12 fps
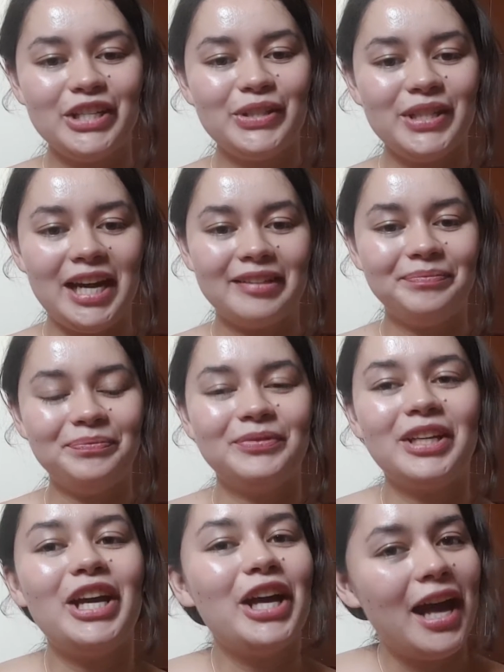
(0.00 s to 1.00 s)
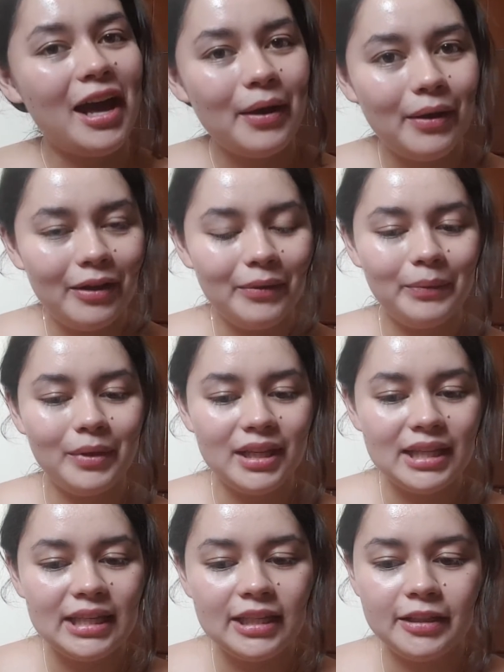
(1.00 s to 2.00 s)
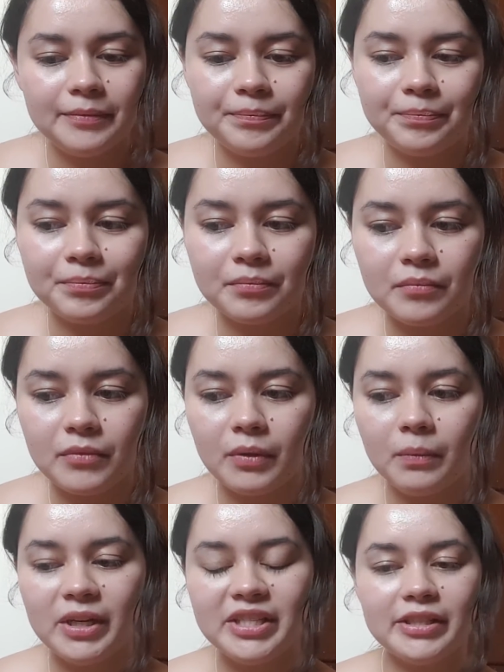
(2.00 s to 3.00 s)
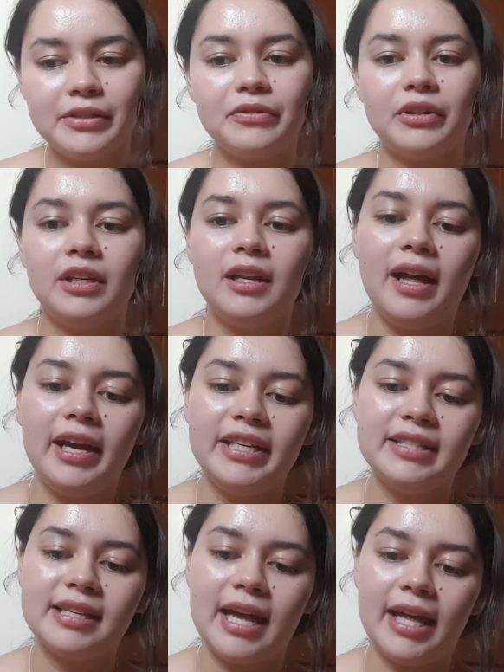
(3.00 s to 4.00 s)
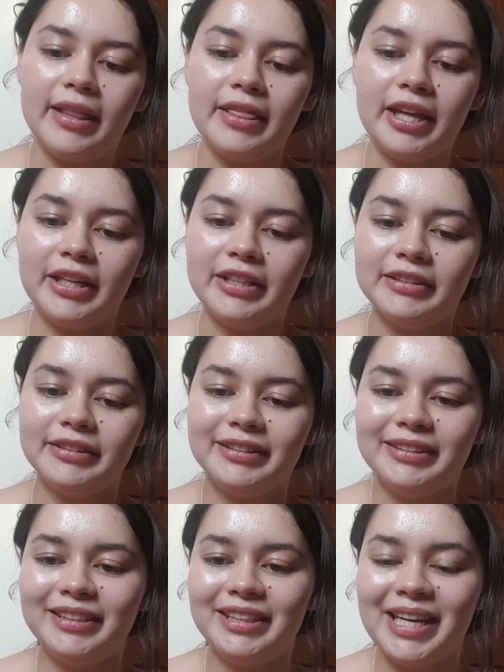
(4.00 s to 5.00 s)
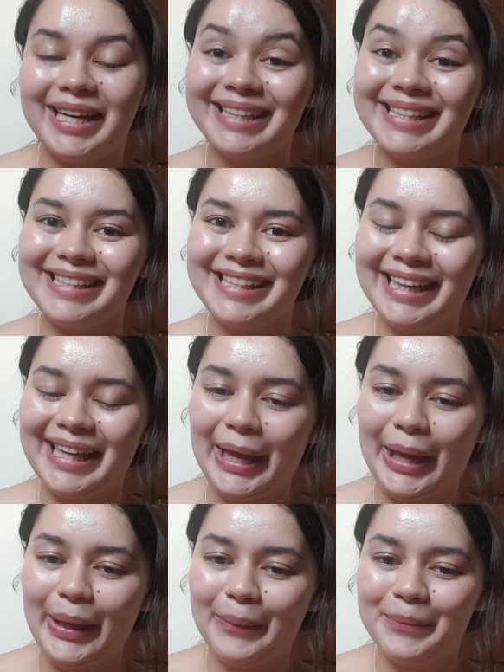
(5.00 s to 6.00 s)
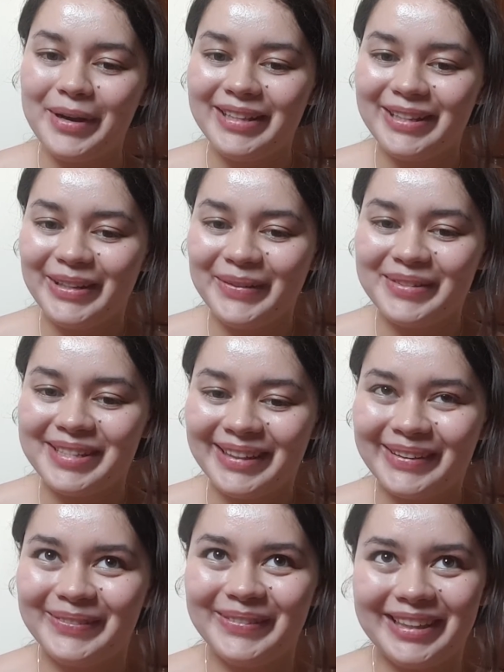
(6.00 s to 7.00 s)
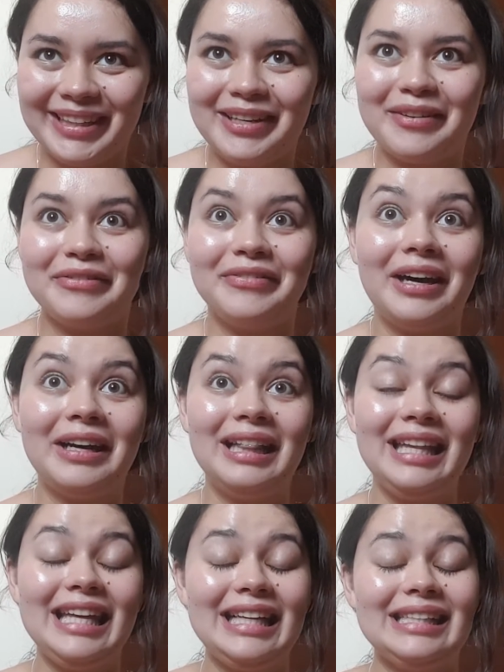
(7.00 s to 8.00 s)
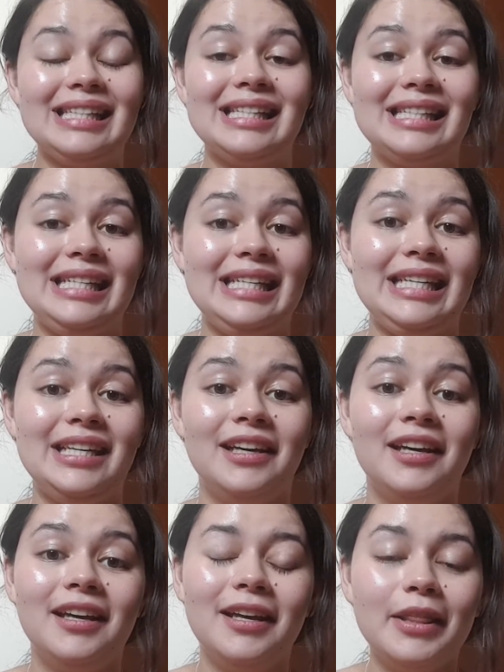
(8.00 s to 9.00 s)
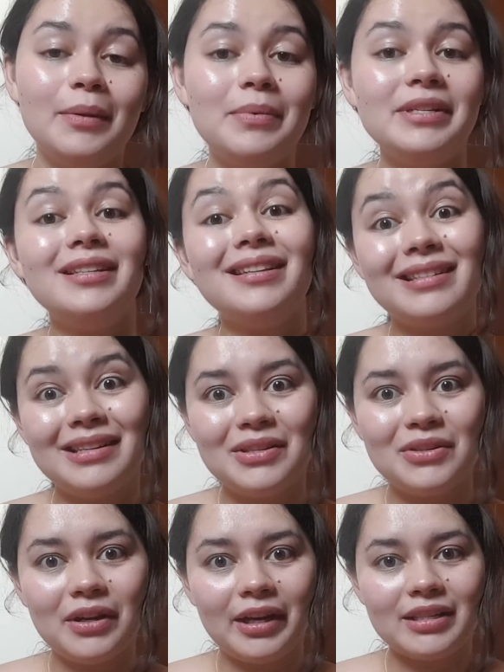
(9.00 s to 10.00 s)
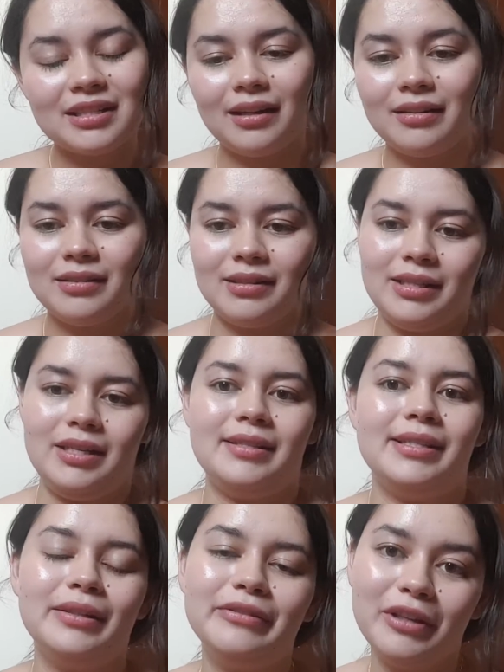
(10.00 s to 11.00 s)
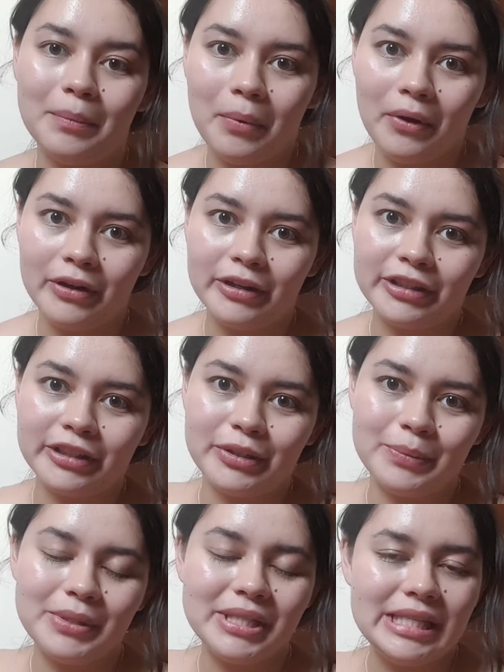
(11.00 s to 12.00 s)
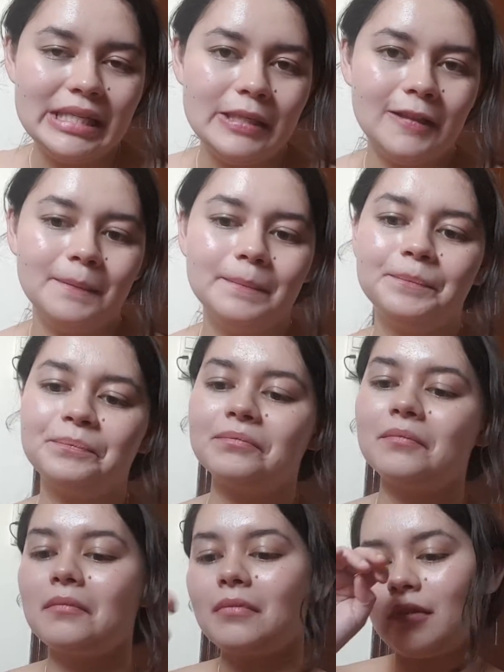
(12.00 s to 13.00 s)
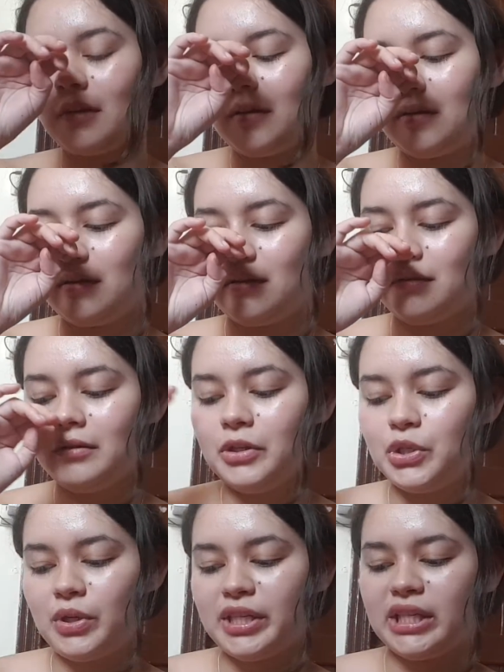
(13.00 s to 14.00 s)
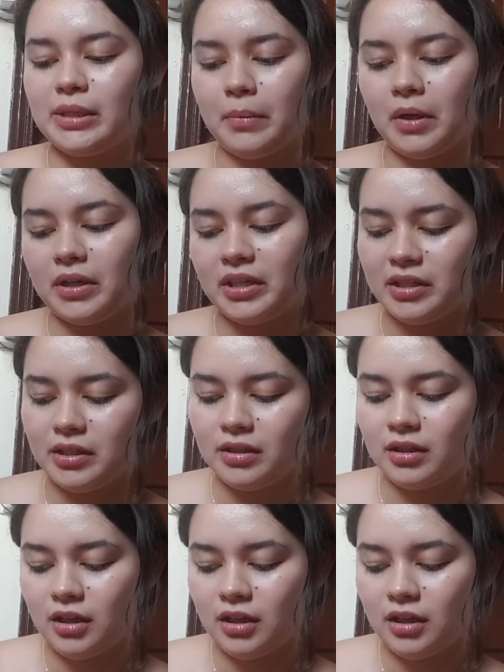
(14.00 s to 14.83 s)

So yeah, we rested for the night, and then the next day came, and then I was like, oh my god, finally I'll see the business district, I'll see Sylvia Park, the museum, dress smart,